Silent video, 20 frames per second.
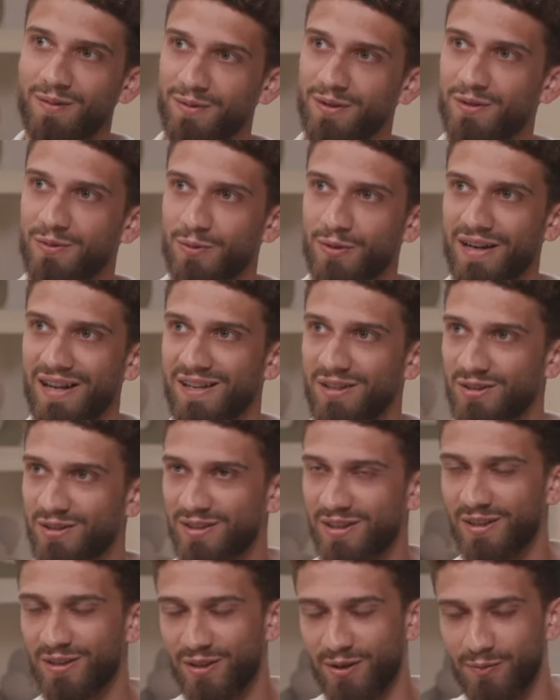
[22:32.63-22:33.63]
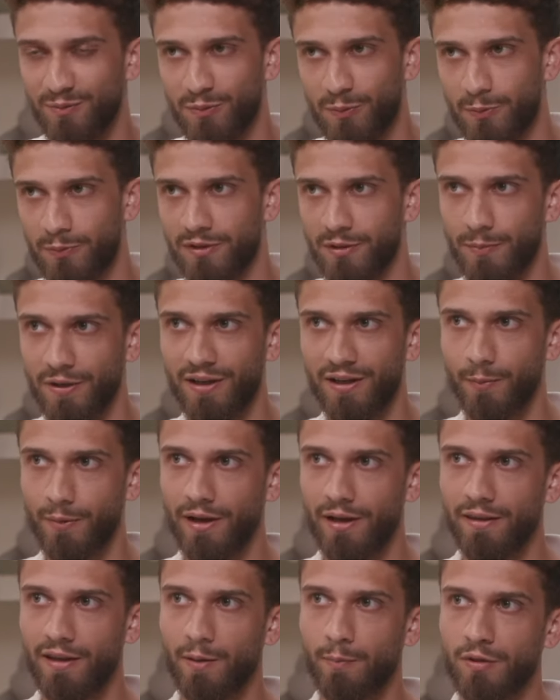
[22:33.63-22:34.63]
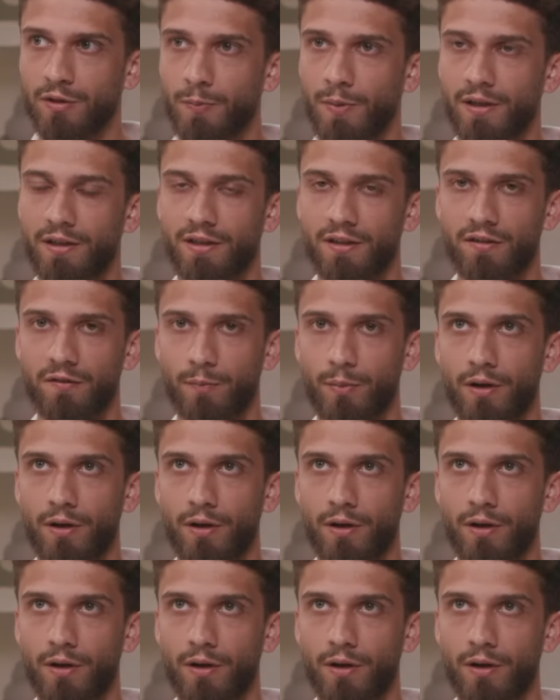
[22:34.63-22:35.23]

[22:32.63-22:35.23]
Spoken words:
Because we're an agency, so I'm speaking about it in that perspective.